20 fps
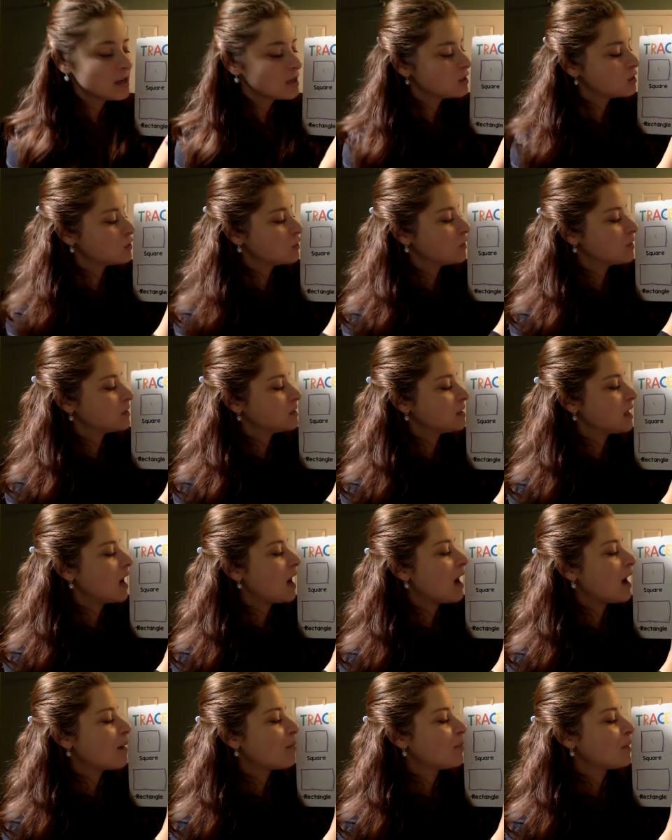So the
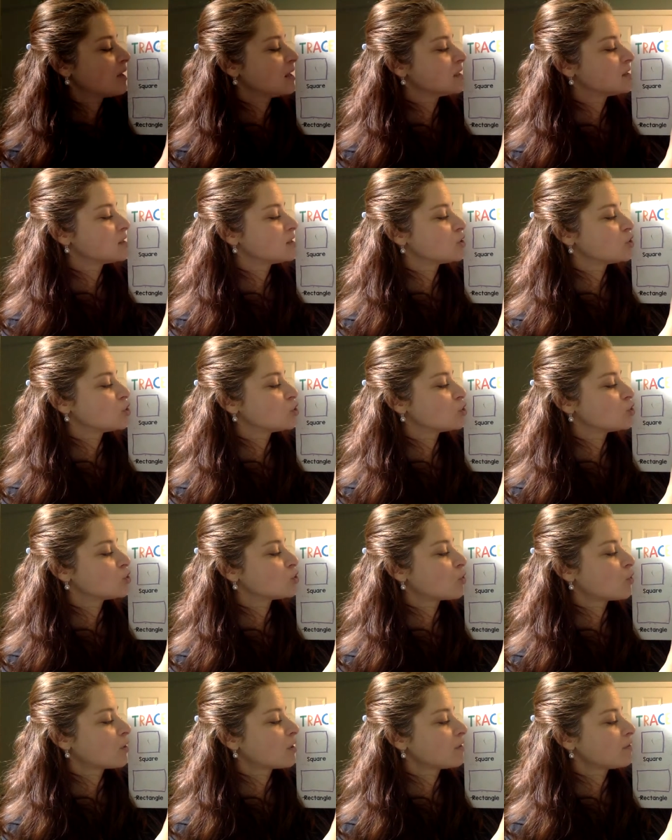top is a
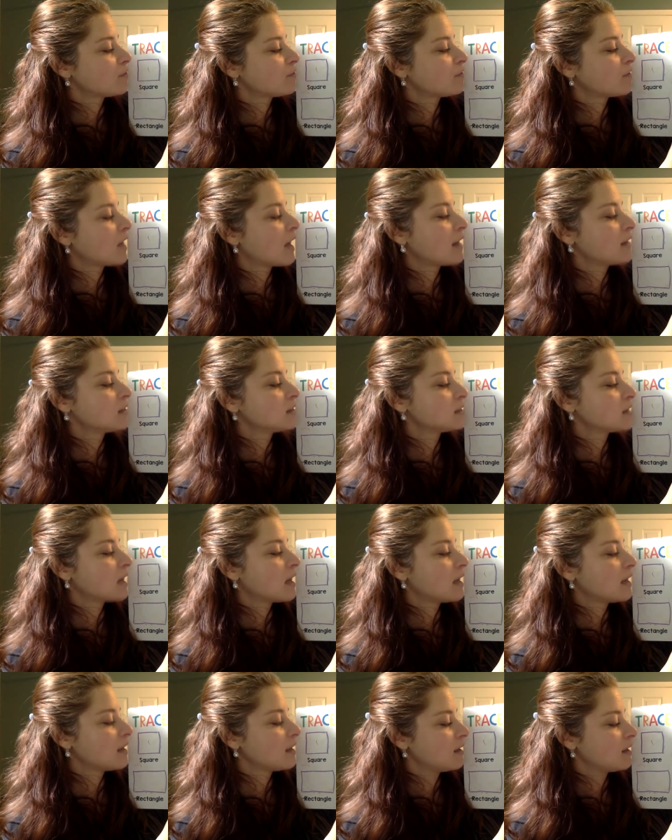short flat
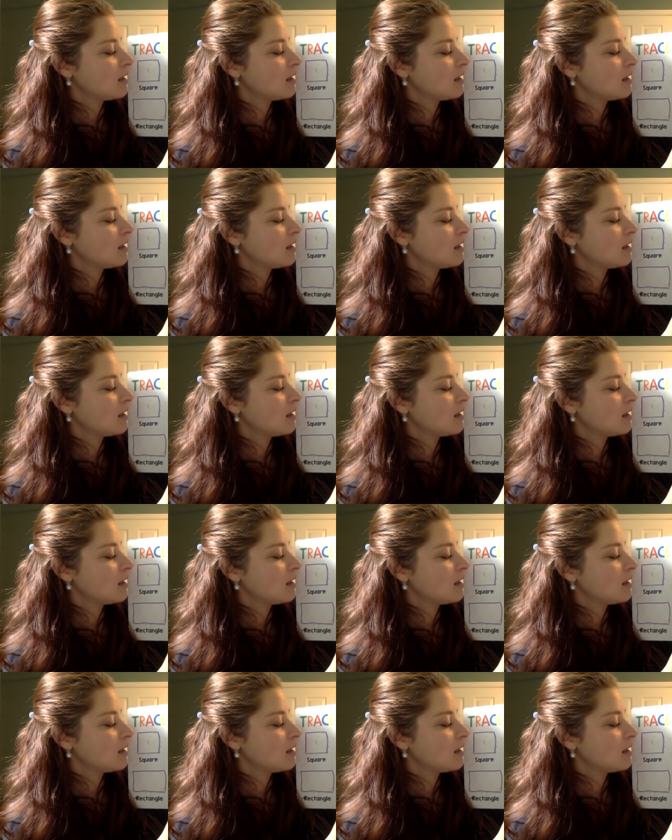side.